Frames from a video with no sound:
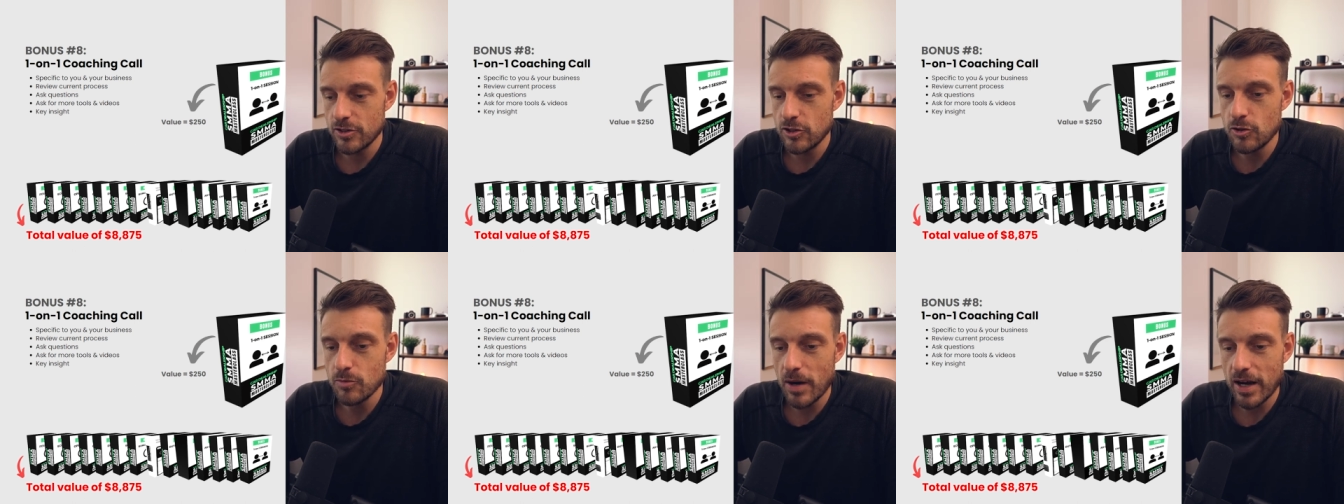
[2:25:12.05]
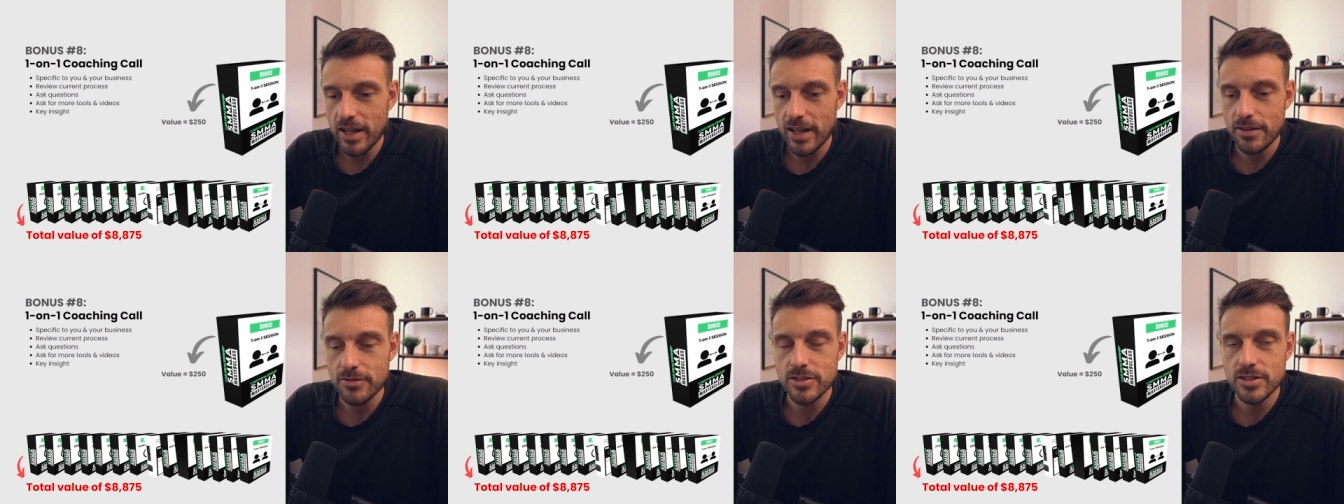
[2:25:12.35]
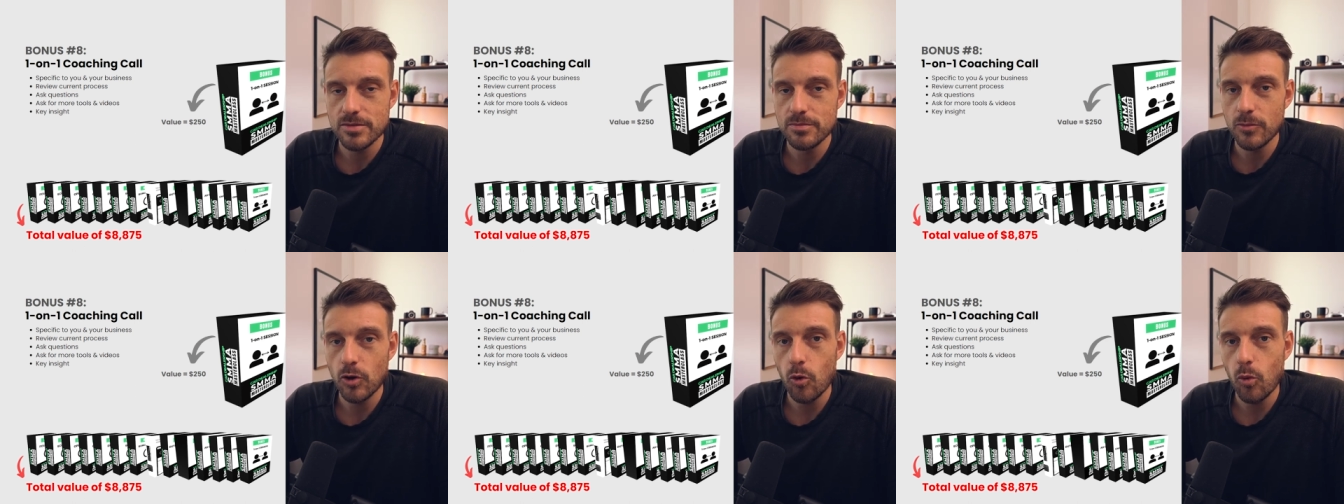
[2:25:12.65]
you might have
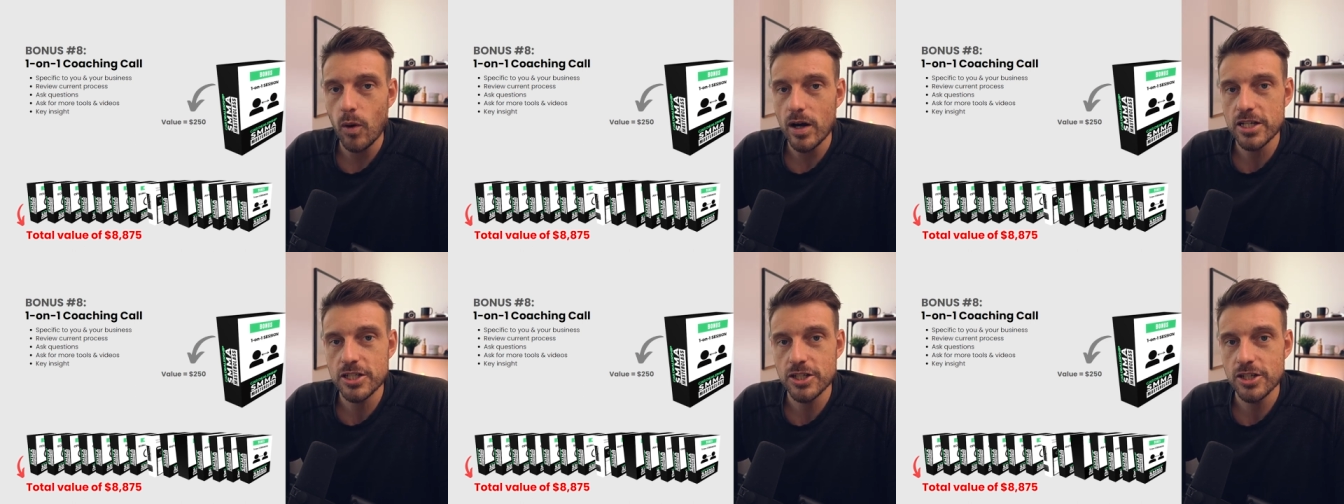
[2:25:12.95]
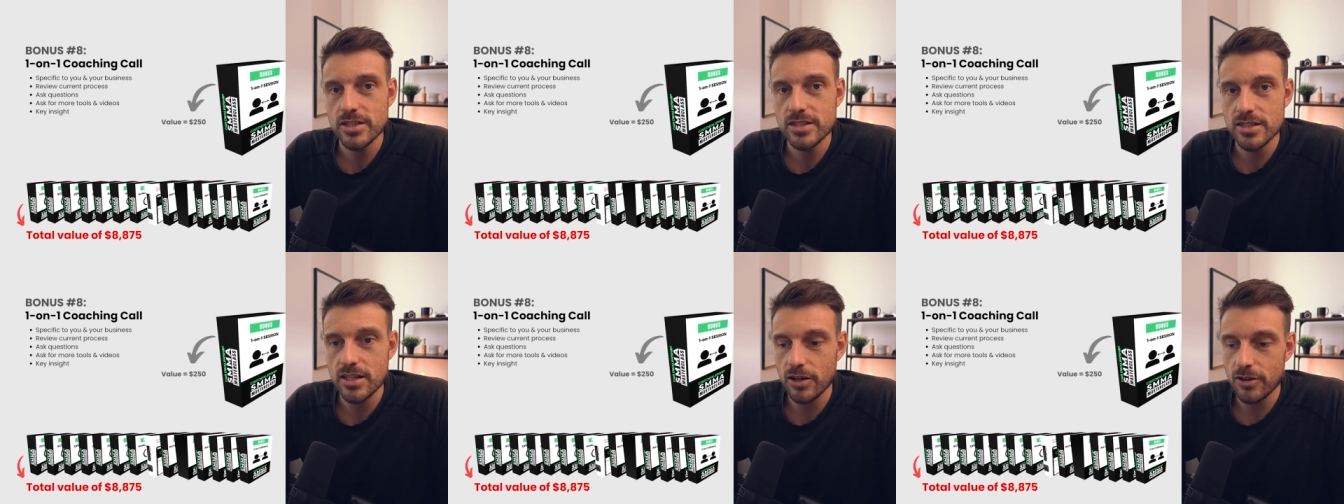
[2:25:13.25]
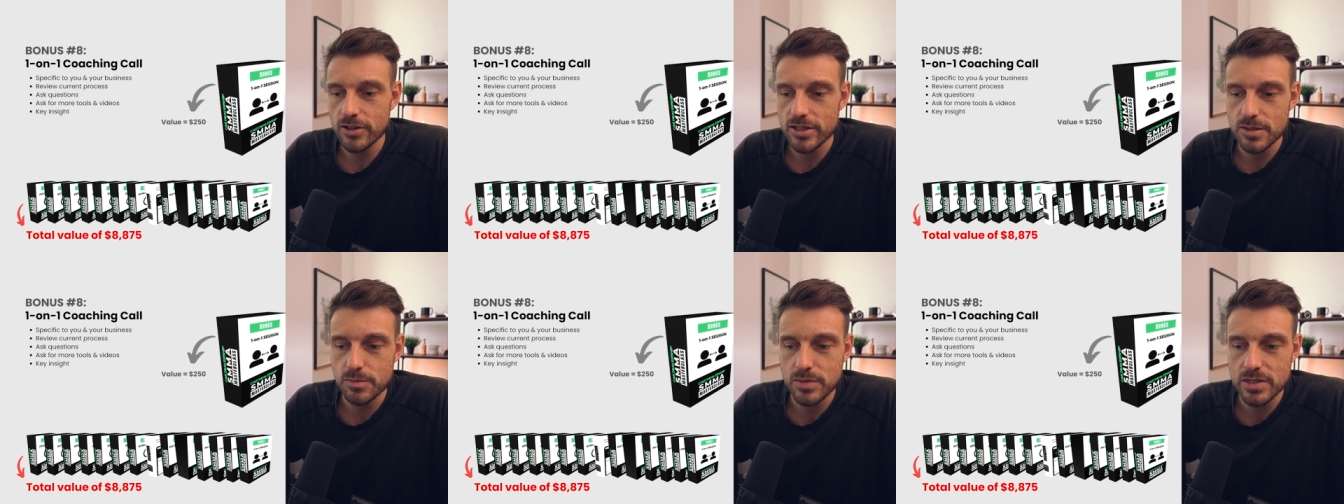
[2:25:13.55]
some questions that
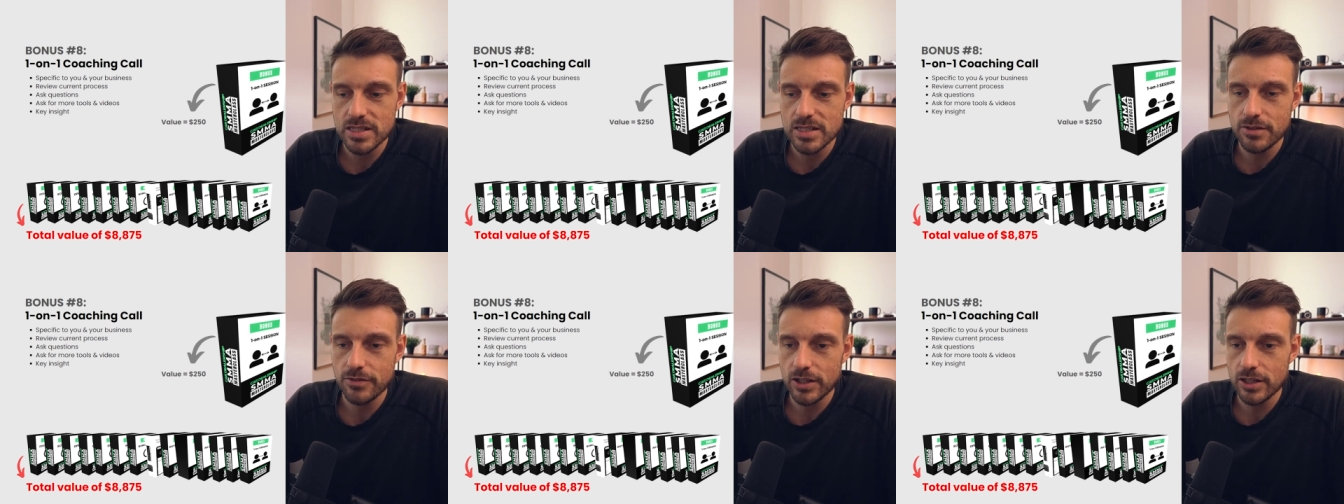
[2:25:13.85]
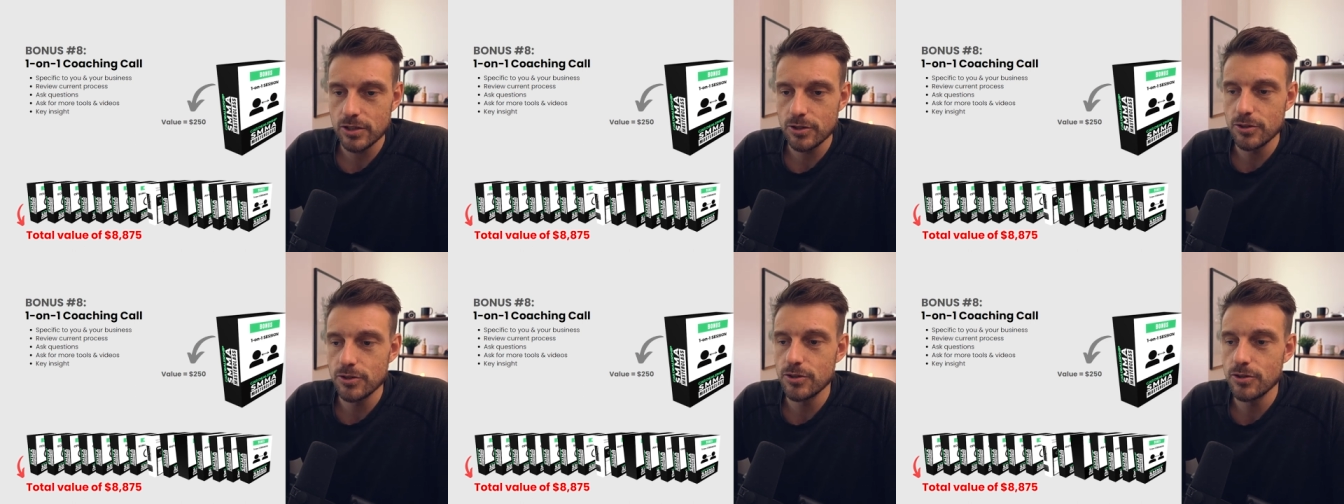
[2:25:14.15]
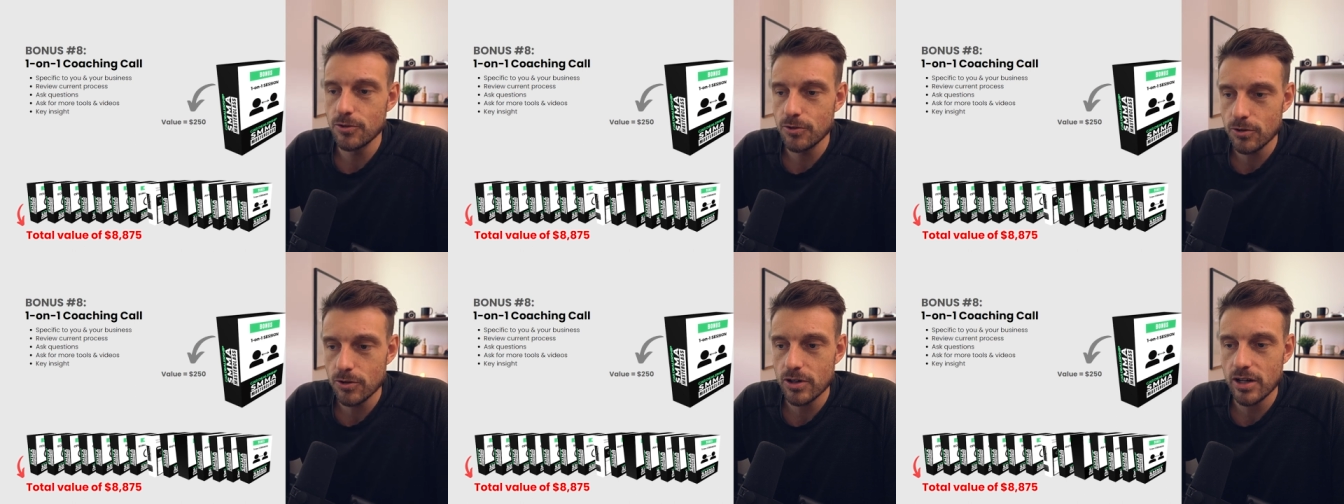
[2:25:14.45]
are specific to
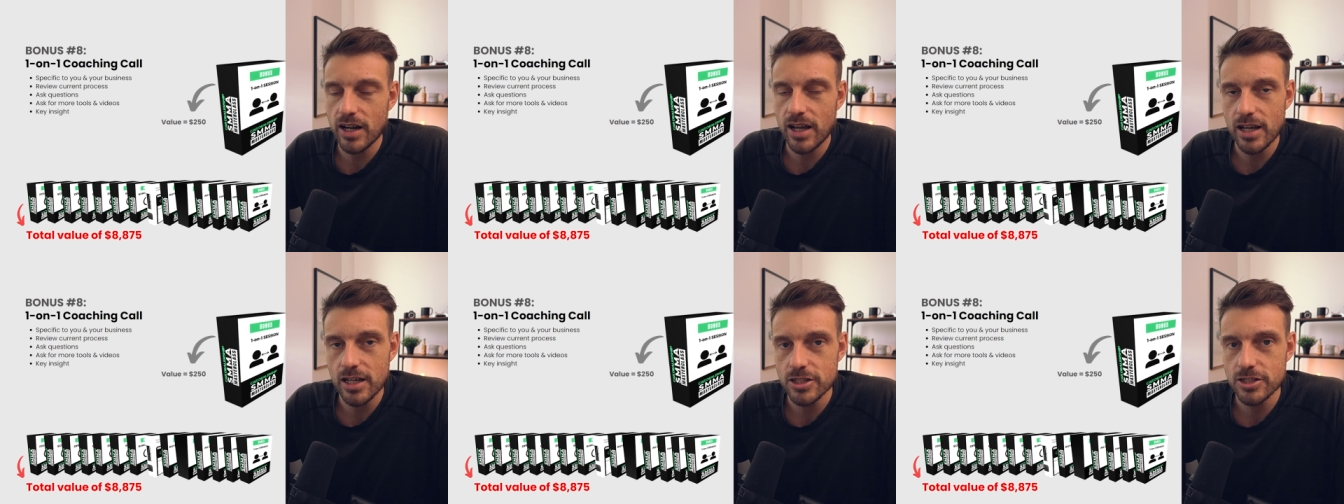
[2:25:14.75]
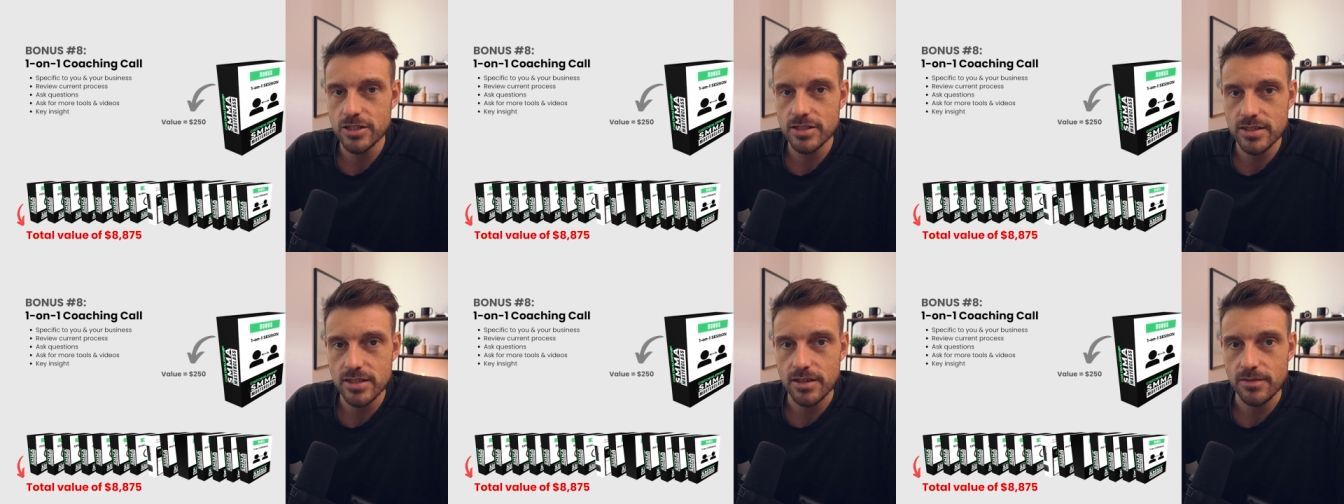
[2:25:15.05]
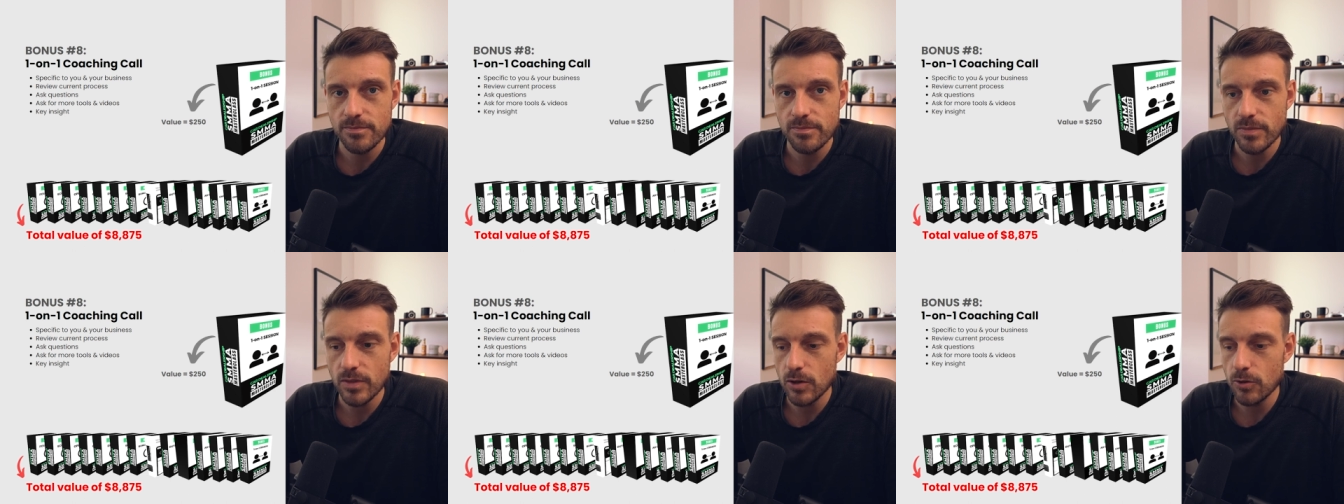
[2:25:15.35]
your agency